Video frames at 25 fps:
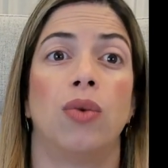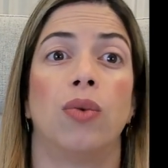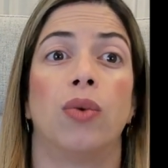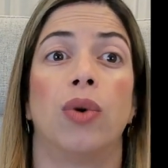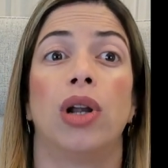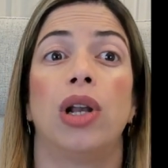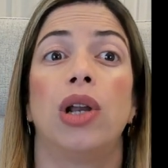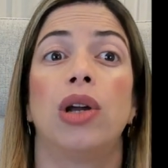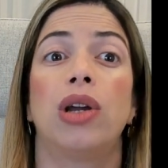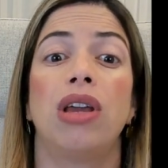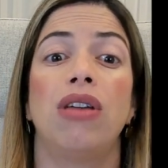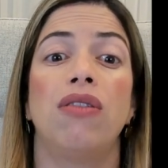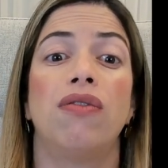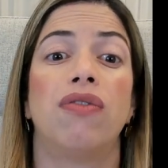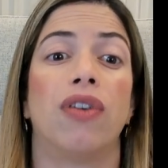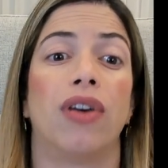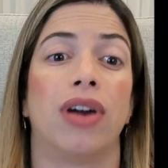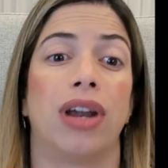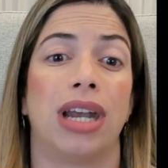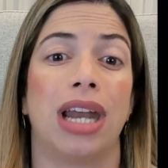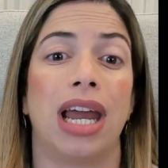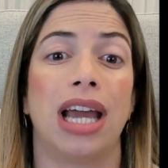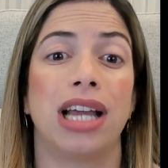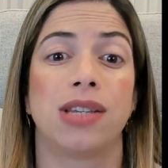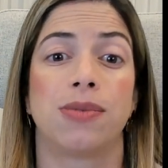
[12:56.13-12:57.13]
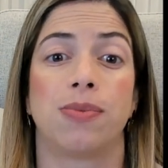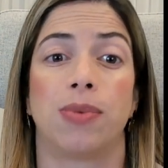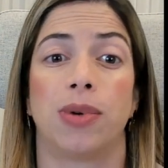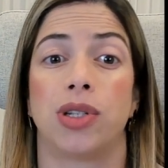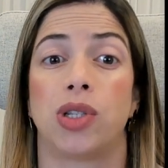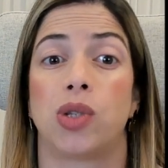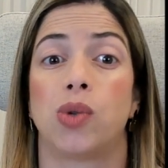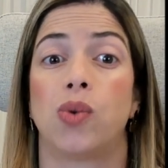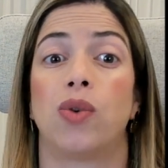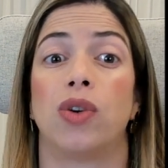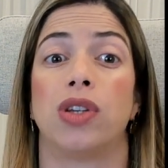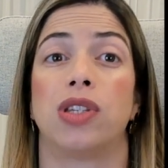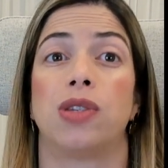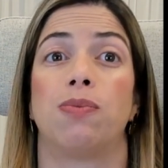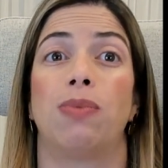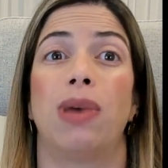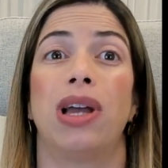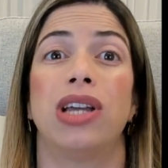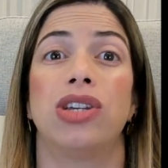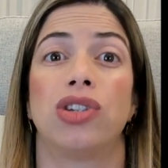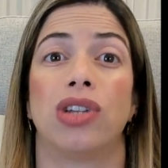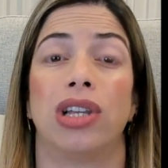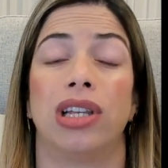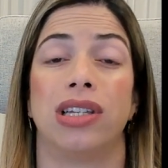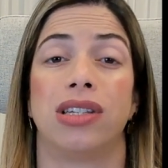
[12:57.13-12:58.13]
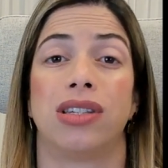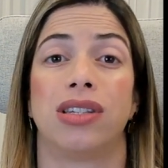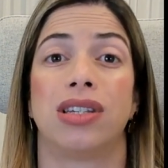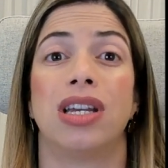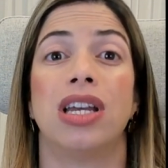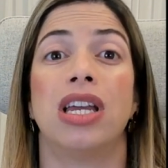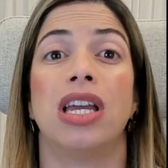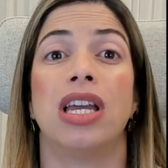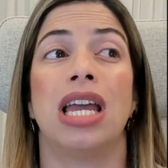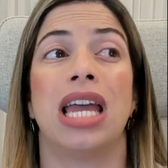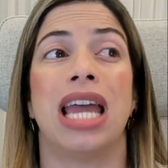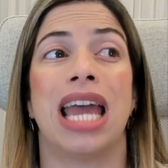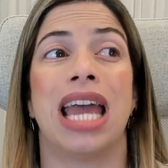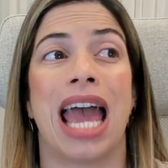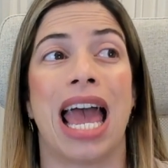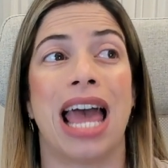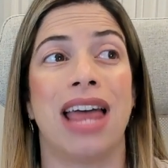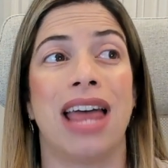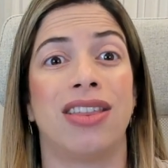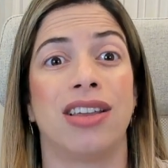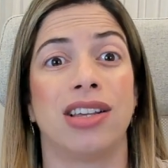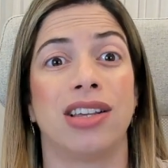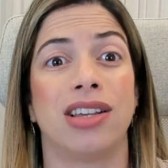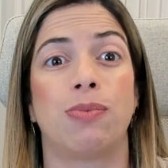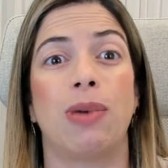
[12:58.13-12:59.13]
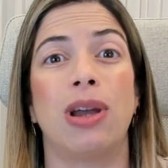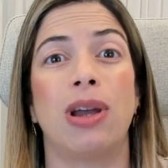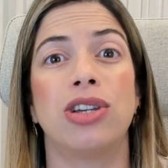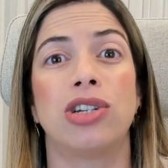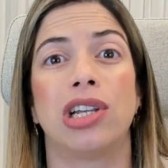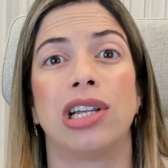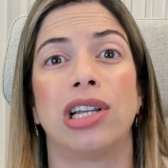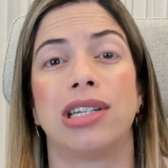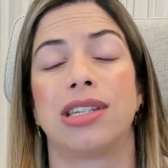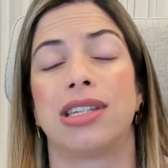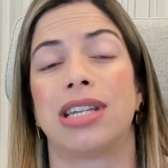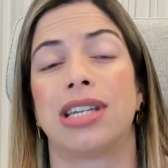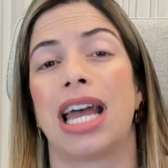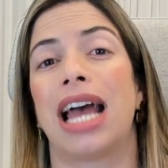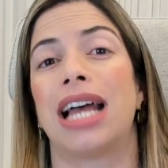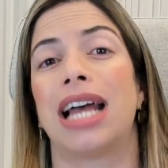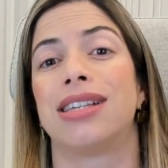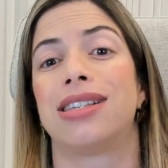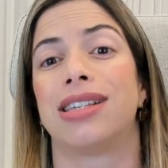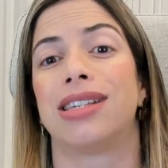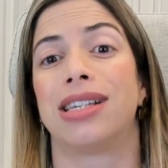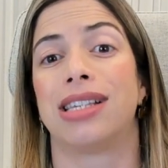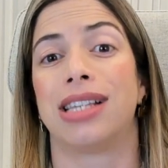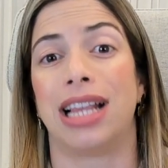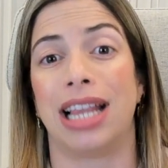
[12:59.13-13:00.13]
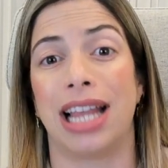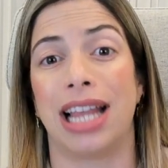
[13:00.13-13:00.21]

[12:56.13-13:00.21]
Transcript: We're looking for an expert to a specialist, and the specialist has